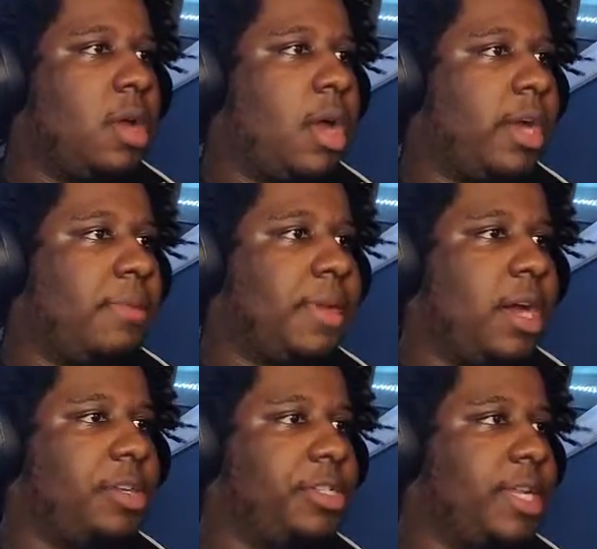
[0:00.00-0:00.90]
Alright, I'm not
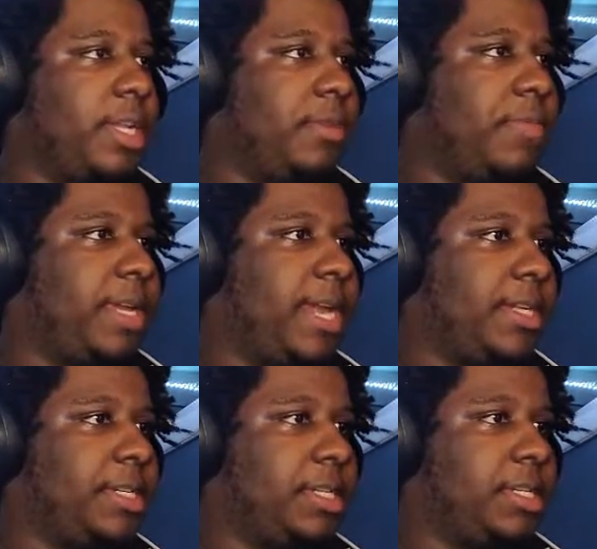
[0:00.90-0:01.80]
understanding the
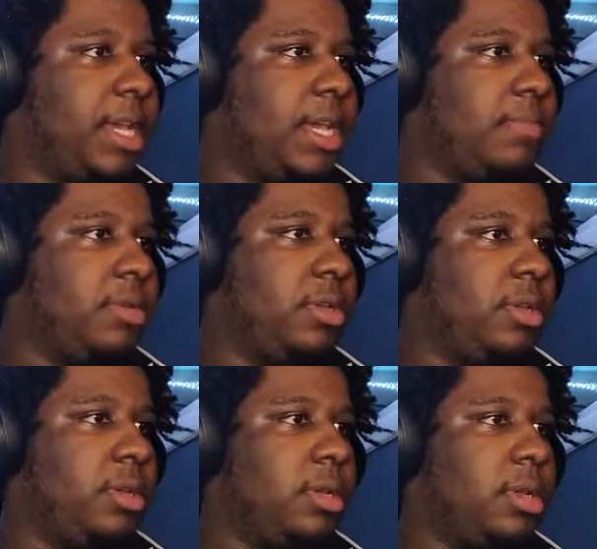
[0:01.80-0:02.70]
mechanics of this game, but
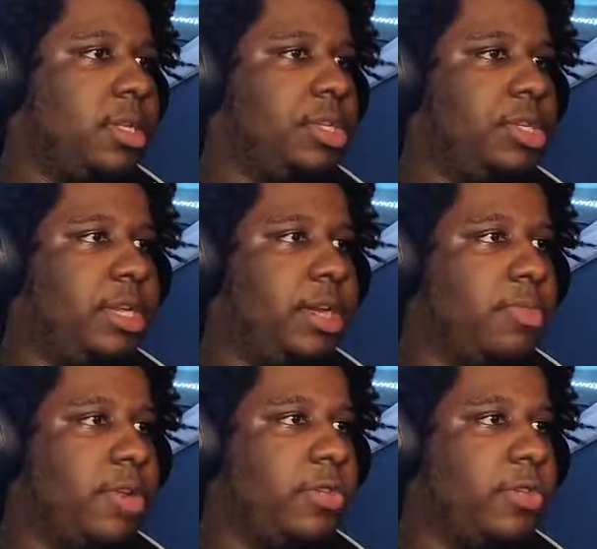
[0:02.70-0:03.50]
I need you to get up right